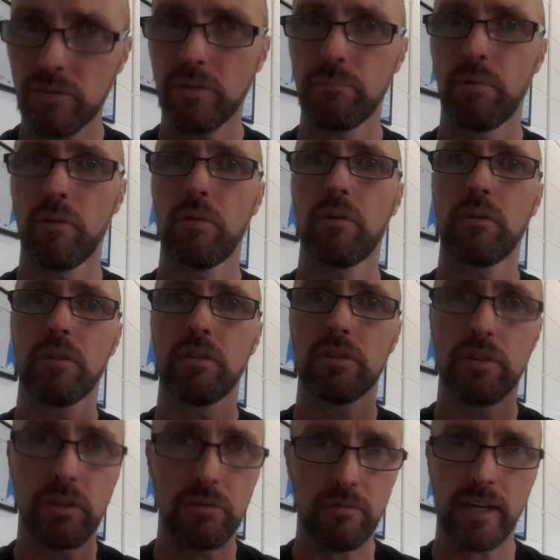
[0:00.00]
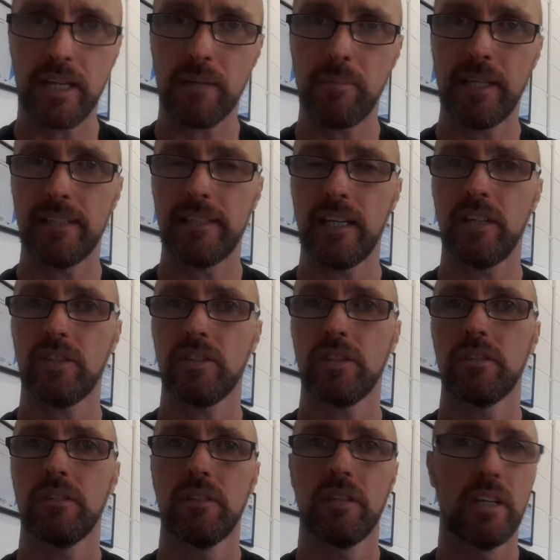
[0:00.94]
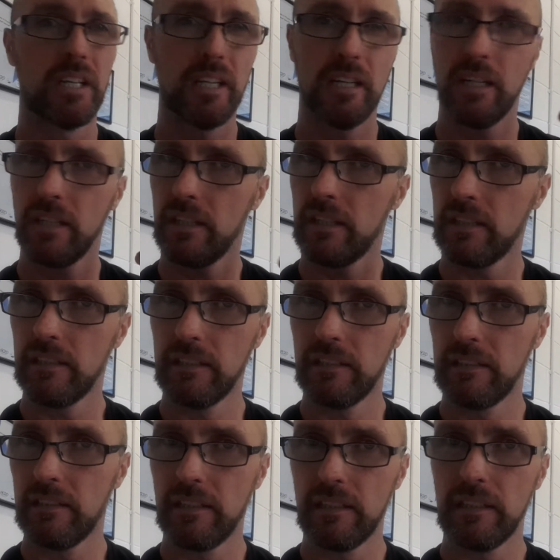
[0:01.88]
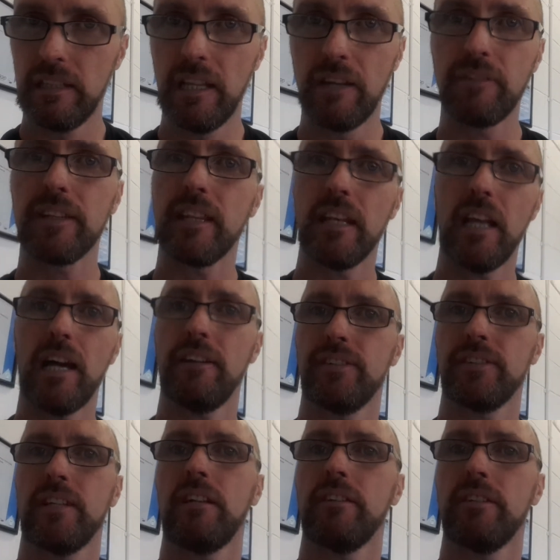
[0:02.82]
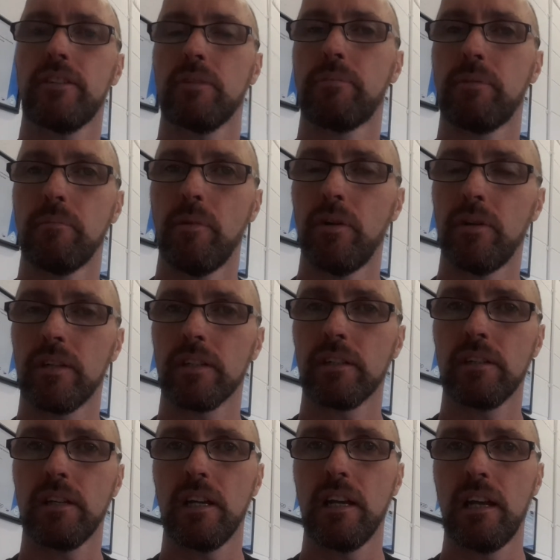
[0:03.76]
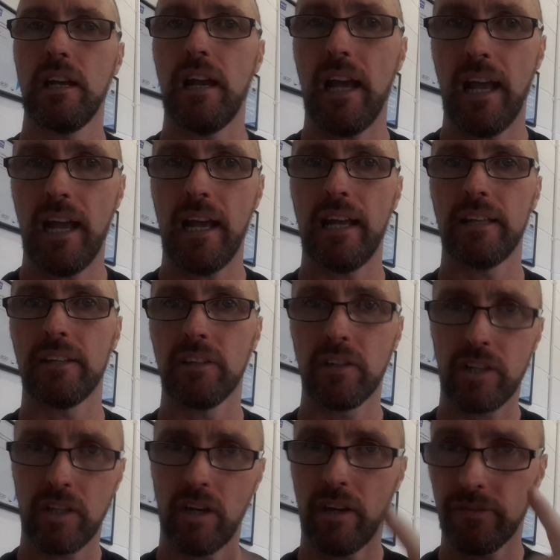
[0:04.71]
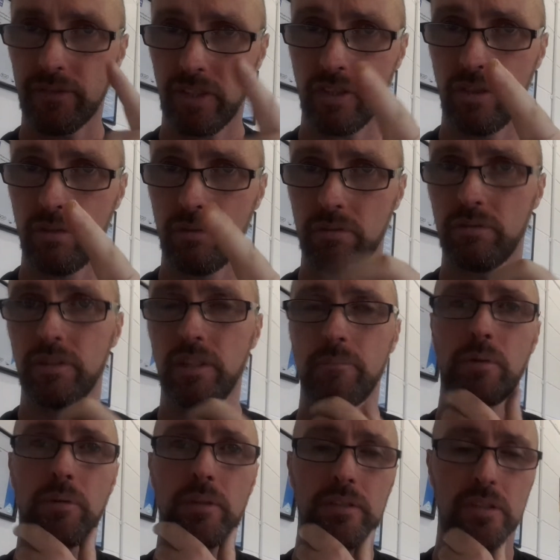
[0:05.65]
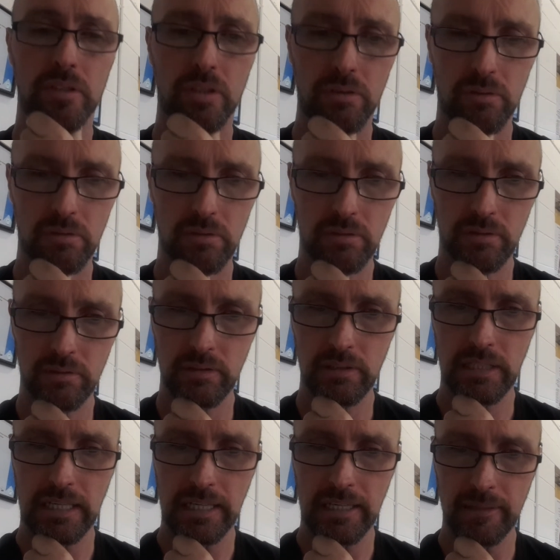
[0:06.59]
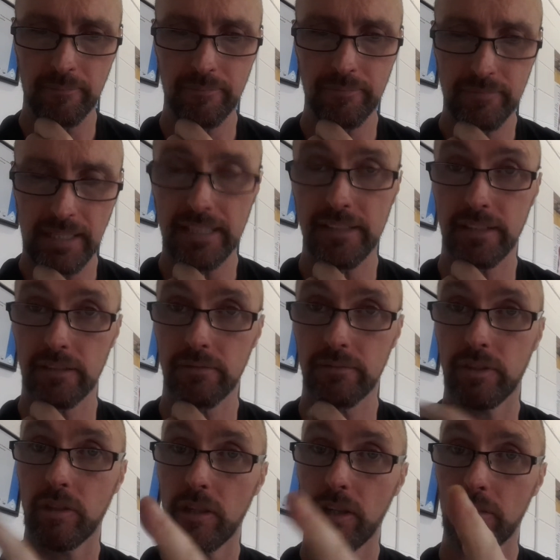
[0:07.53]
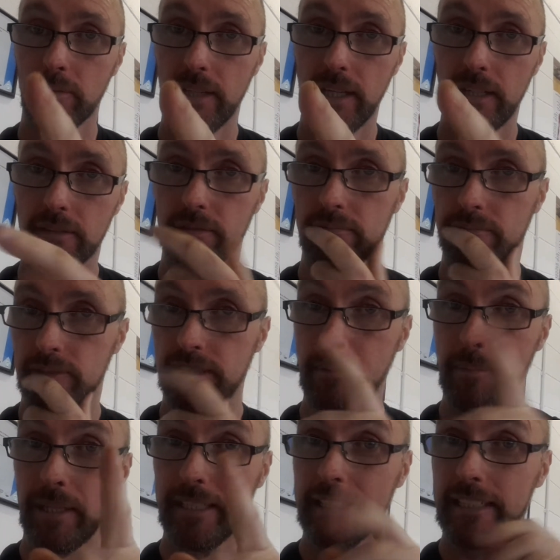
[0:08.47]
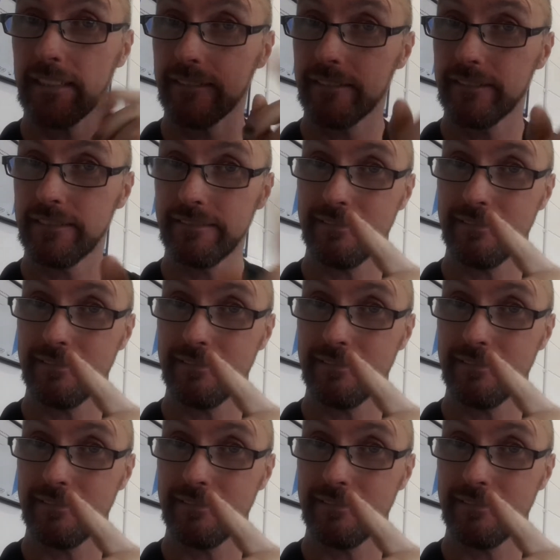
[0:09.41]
Good rapport, good recommendation, living the lifestyle that they're promoting, and looking after you, number one, you. That's it. Good luck with that. Send me a ticket.